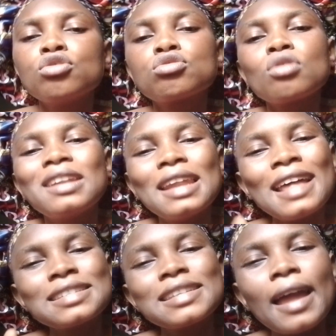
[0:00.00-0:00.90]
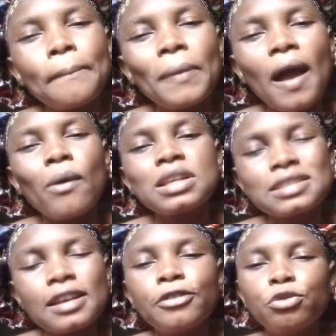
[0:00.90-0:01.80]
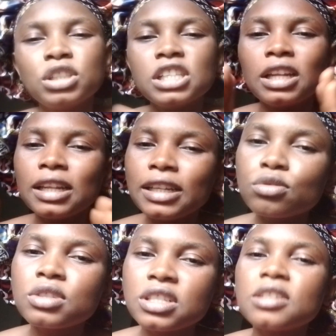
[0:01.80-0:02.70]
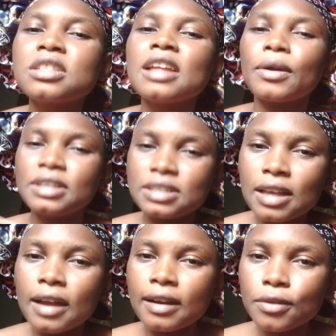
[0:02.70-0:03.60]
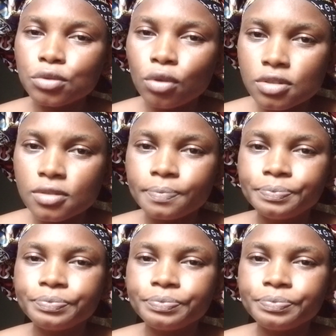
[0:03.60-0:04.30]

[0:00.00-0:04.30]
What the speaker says: So let's help ourselves with the little things that is around us.